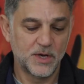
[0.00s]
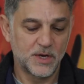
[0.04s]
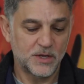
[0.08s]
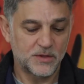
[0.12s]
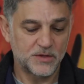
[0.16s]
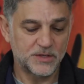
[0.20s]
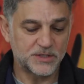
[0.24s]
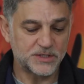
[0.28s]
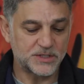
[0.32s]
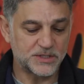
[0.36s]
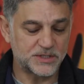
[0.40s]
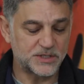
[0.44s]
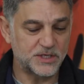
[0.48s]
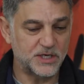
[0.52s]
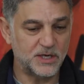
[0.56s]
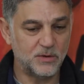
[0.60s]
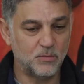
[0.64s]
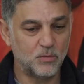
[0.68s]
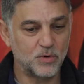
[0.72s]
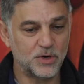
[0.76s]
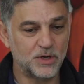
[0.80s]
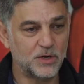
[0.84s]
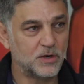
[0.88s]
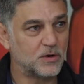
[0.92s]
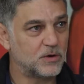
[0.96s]
This team
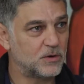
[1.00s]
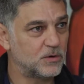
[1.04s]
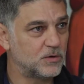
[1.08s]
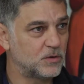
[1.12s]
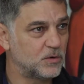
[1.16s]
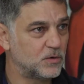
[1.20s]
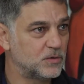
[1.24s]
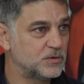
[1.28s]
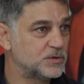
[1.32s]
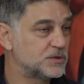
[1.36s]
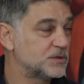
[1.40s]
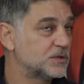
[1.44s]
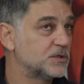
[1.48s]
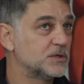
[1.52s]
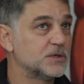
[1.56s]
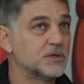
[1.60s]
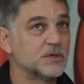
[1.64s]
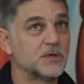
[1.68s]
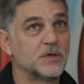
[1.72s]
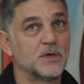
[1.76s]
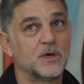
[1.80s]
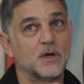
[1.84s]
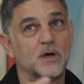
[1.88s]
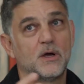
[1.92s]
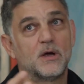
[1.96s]
would include
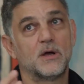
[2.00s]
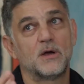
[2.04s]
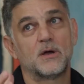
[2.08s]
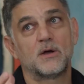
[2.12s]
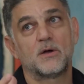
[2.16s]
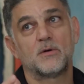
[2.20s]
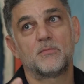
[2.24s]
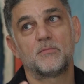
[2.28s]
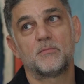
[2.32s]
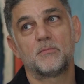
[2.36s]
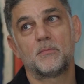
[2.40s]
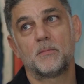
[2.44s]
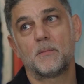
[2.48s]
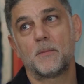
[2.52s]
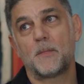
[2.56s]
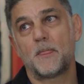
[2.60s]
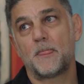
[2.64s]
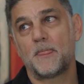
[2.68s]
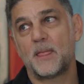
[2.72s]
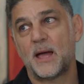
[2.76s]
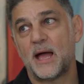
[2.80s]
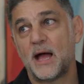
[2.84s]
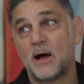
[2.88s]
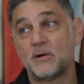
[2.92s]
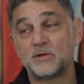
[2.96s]

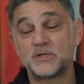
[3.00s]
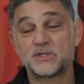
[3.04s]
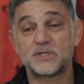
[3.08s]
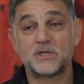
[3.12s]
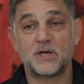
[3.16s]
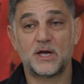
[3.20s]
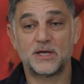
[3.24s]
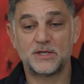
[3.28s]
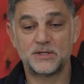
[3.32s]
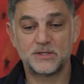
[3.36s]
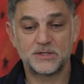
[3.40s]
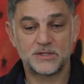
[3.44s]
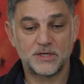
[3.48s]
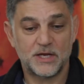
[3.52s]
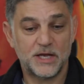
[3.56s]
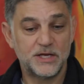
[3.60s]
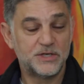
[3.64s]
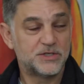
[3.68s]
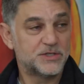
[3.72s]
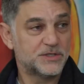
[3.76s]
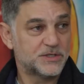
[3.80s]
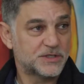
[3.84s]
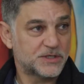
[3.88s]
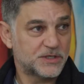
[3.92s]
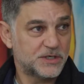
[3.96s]
outside
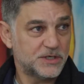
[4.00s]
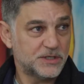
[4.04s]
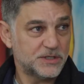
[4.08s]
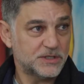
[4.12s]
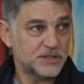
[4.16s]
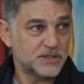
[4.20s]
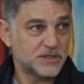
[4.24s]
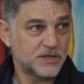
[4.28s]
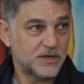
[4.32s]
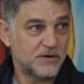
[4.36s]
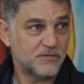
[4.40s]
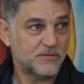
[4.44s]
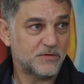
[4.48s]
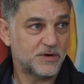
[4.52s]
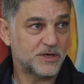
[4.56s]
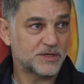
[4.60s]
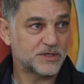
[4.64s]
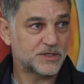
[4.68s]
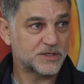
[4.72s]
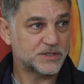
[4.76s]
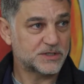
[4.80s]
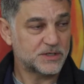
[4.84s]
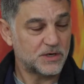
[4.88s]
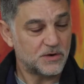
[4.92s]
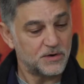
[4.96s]
agencies, if
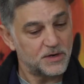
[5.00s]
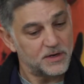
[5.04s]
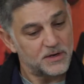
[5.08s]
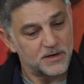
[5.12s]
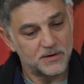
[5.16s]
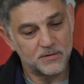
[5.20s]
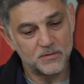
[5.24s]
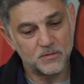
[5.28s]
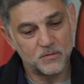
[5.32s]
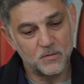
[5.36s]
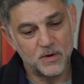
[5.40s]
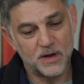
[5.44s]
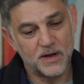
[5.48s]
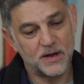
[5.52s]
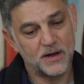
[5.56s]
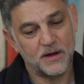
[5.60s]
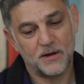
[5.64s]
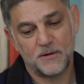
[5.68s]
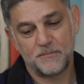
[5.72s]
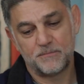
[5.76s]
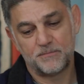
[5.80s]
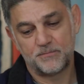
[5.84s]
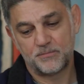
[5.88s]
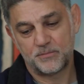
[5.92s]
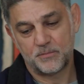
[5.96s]
necessary and
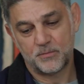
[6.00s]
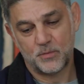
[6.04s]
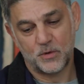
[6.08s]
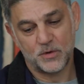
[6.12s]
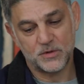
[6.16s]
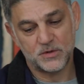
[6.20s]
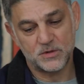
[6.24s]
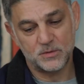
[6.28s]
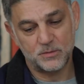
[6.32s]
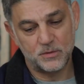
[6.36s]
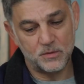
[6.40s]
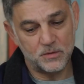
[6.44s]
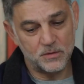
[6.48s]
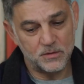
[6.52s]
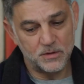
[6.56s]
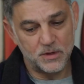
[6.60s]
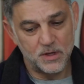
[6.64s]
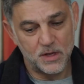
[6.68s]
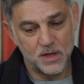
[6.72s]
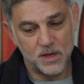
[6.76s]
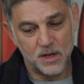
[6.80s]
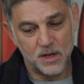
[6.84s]
where possible,